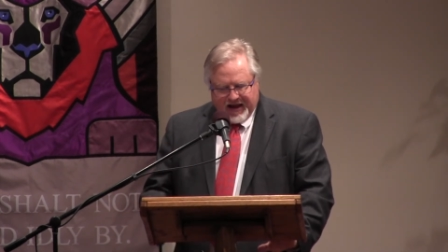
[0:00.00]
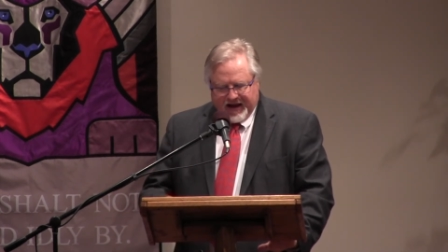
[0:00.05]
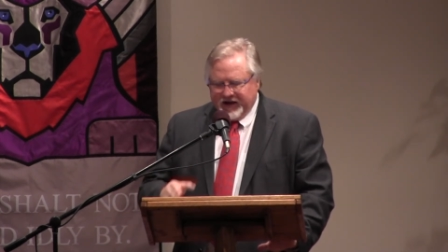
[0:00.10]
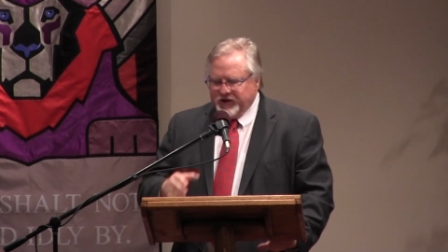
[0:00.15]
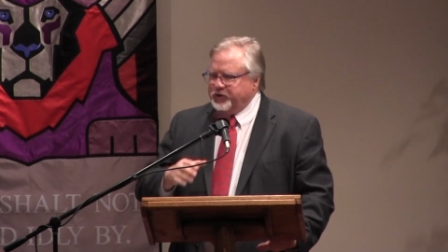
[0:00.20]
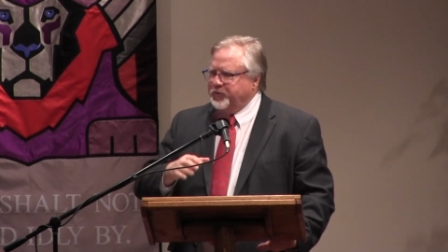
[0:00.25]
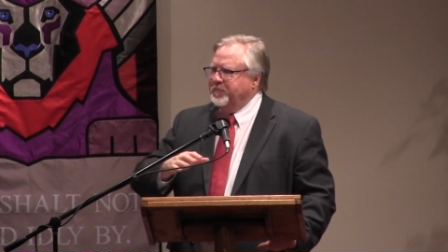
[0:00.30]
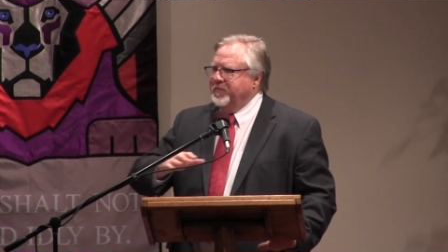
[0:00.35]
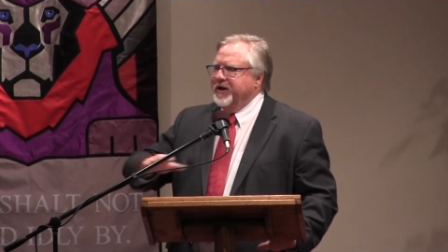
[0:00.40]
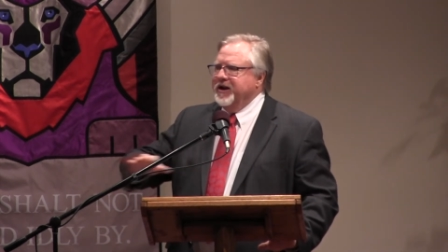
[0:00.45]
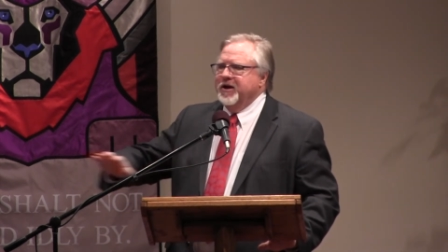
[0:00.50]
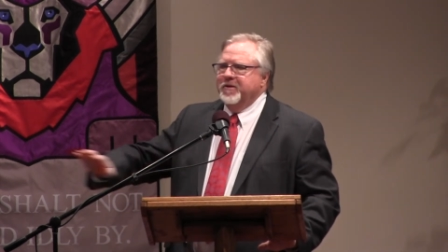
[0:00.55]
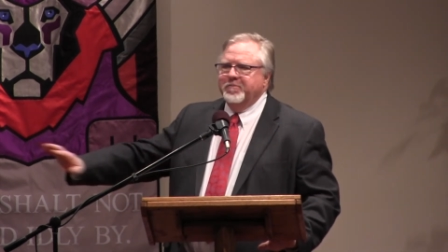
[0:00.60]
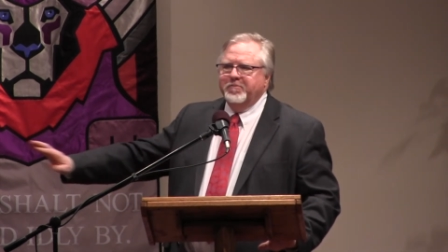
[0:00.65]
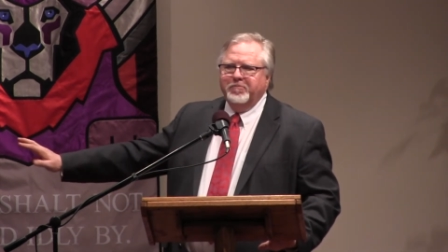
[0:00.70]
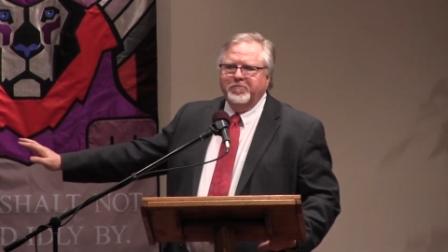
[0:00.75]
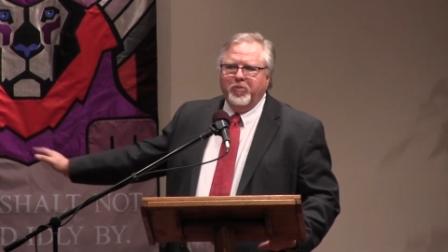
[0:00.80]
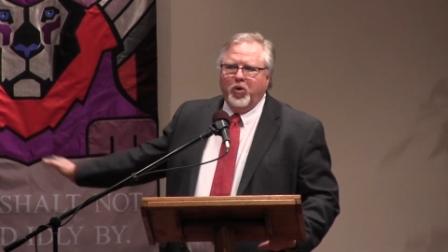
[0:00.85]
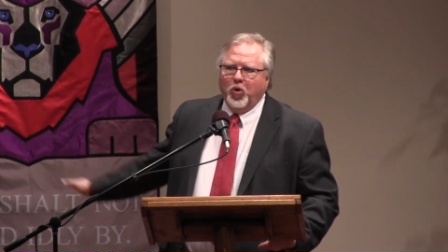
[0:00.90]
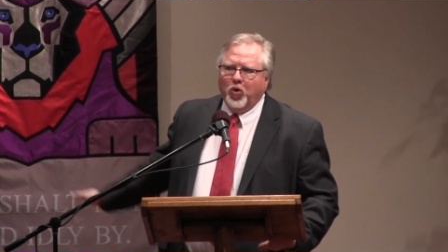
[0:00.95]
It's been a
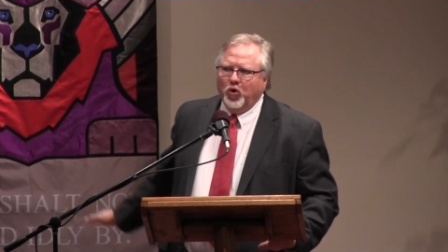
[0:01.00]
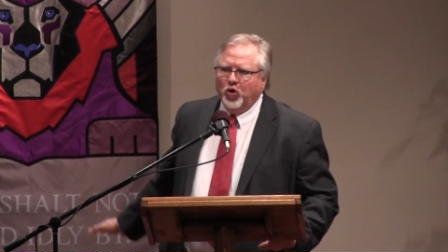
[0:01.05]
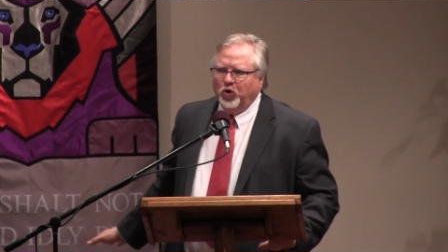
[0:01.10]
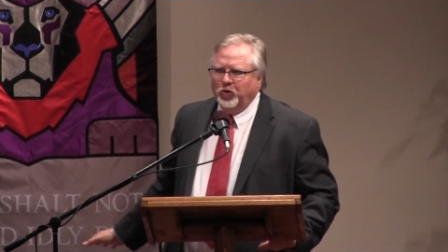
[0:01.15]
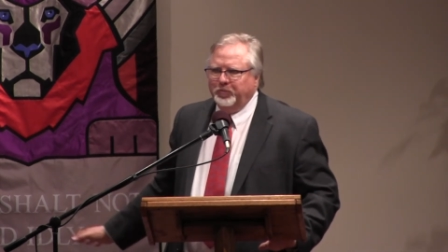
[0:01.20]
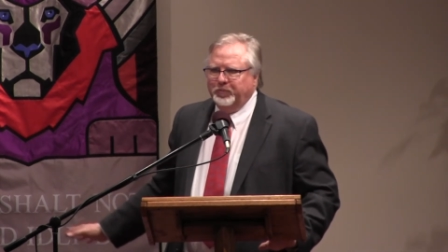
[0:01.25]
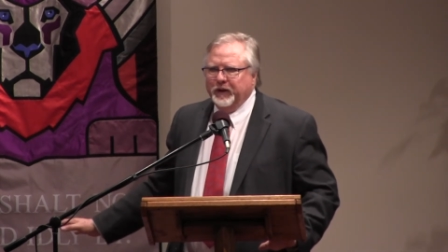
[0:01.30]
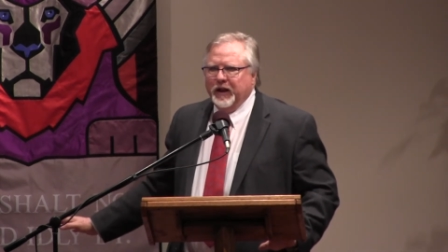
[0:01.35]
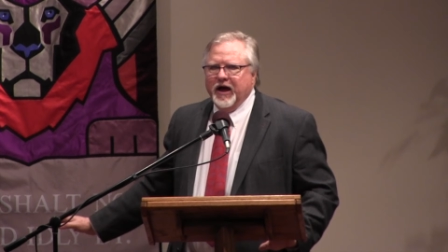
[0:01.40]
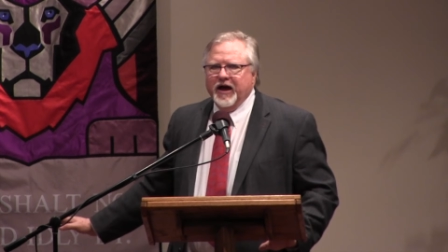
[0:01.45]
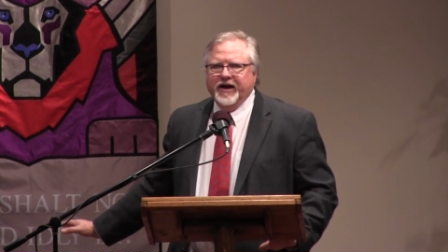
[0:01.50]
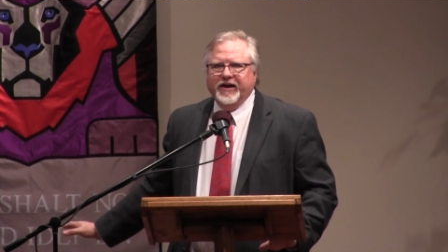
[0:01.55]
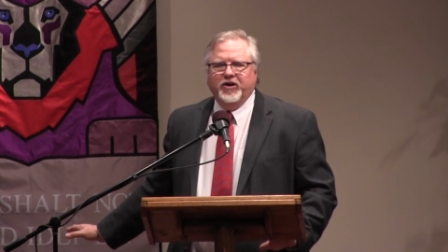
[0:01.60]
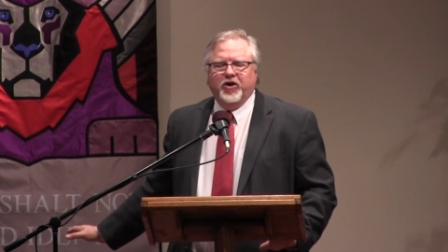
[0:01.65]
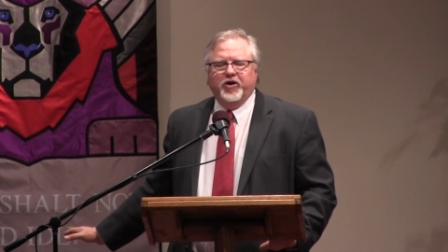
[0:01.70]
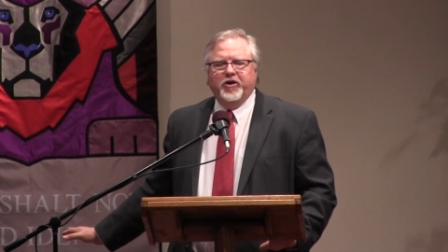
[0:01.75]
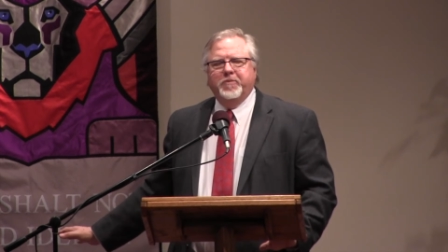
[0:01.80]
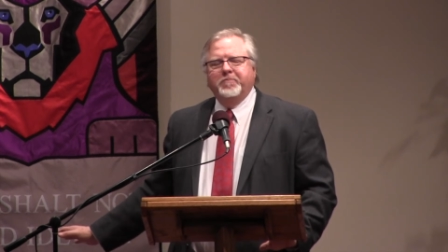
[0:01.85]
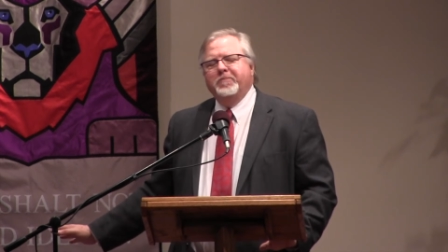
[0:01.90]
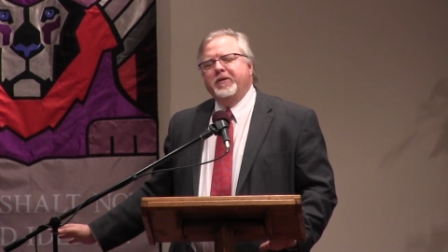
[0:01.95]
moral blight
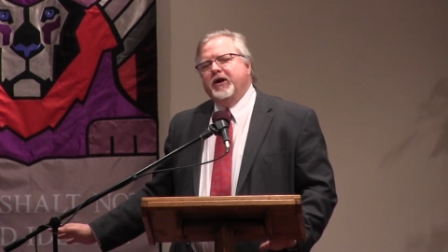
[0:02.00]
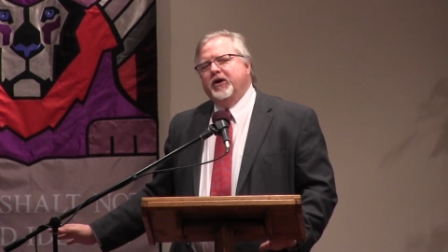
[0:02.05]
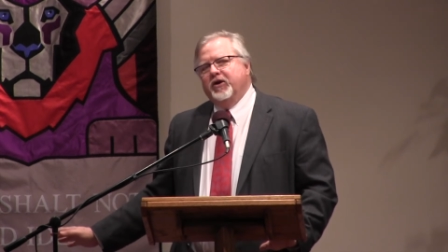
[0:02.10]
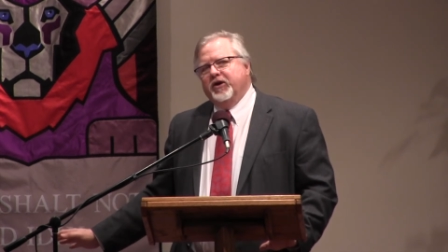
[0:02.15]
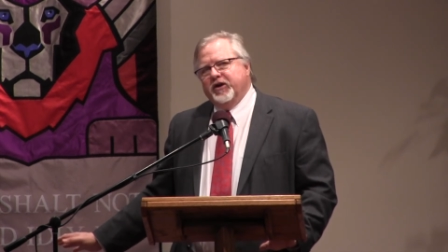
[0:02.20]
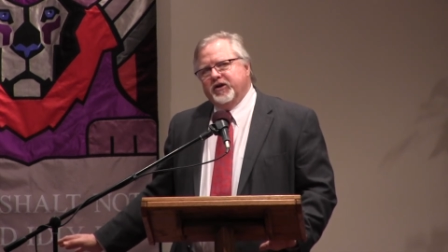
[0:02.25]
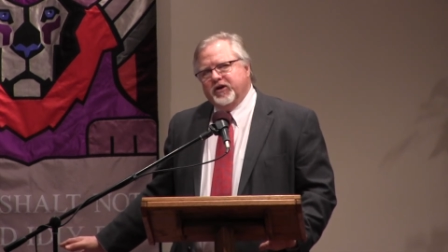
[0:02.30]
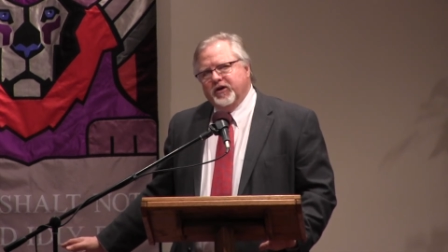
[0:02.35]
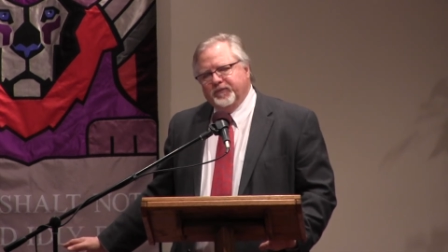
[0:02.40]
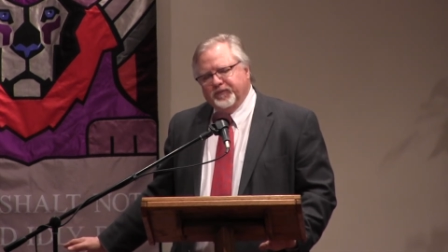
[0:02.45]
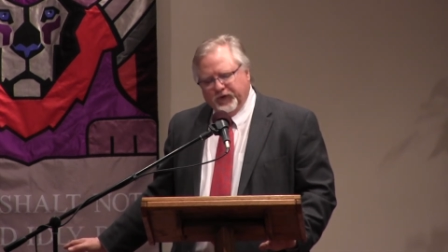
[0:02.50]
on America